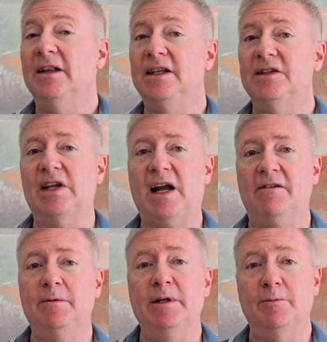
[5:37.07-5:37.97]
These
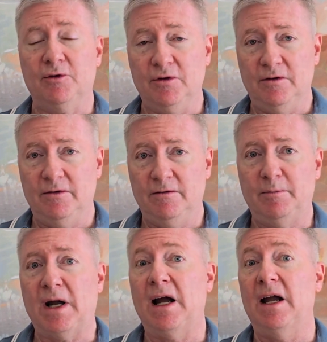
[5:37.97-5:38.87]
have to be
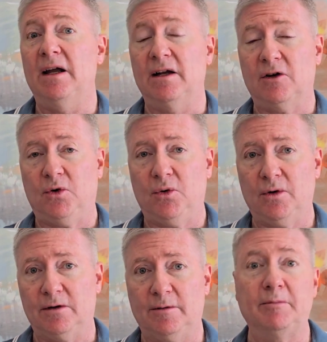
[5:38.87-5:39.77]
approved by a
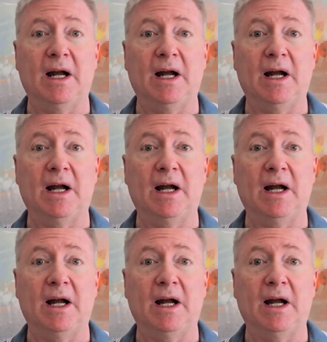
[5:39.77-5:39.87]
court,